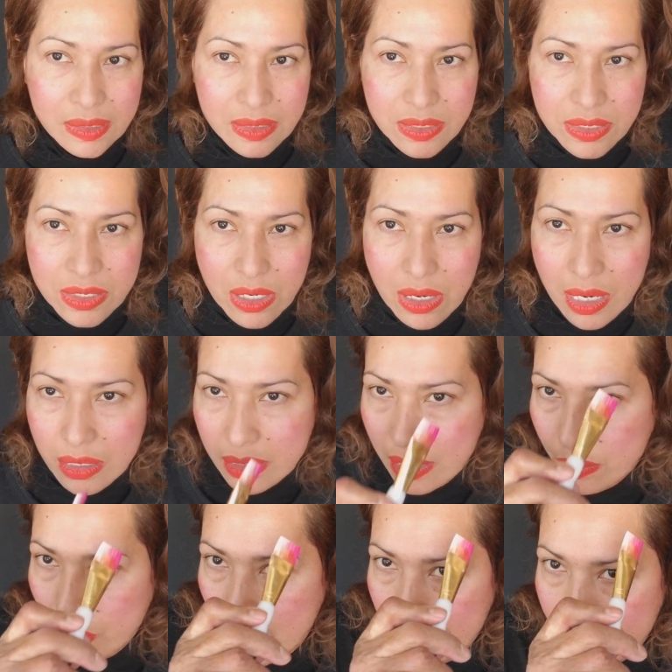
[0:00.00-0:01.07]
So I'm gonna
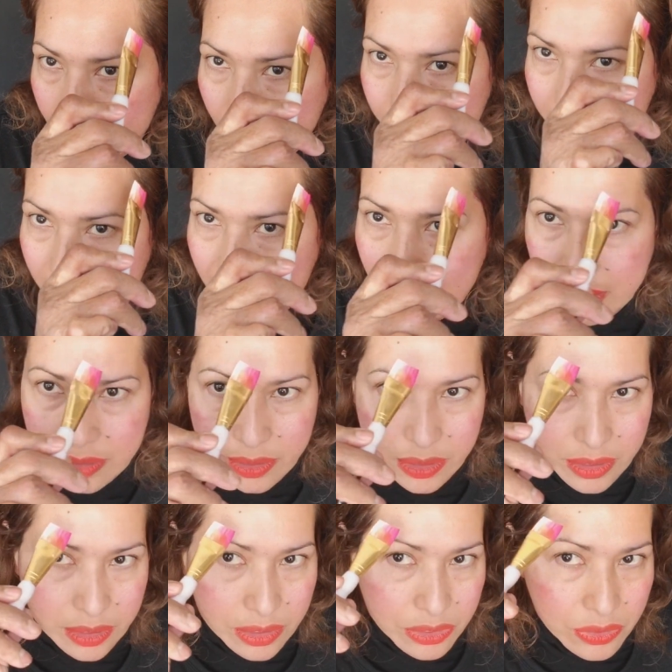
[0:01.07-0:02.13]
work from here
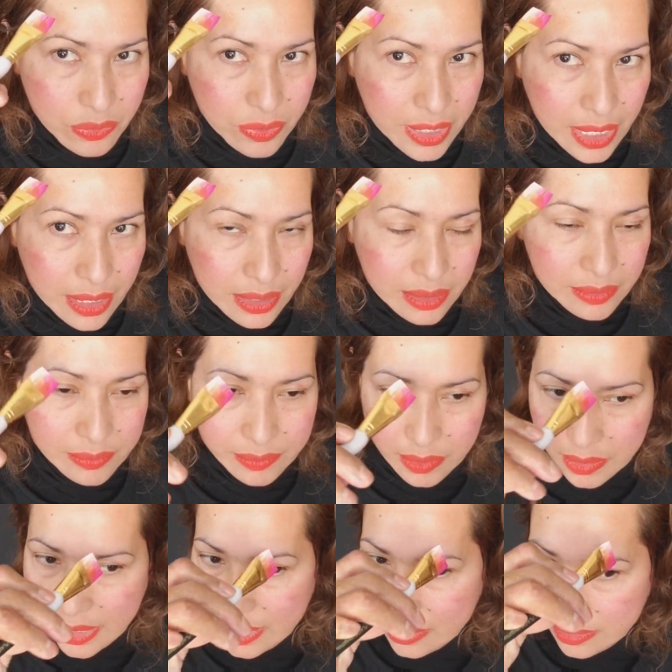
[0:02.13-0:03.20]
to here,
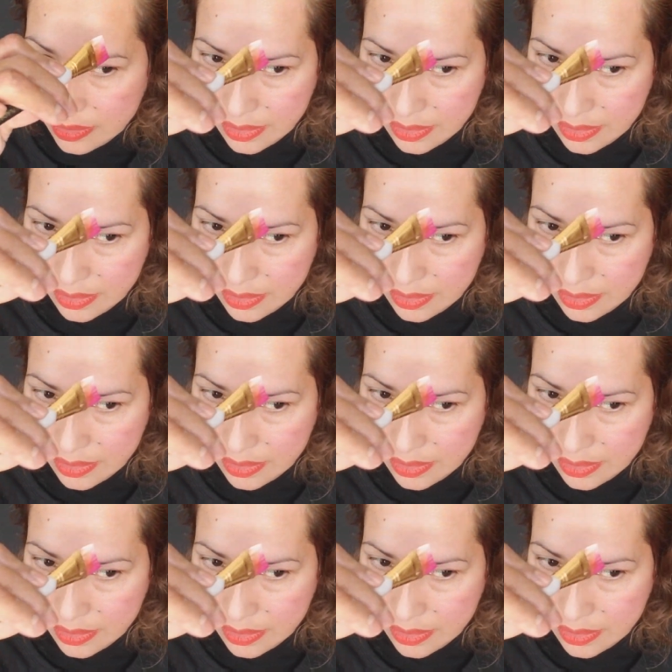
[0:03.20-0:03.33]
okay?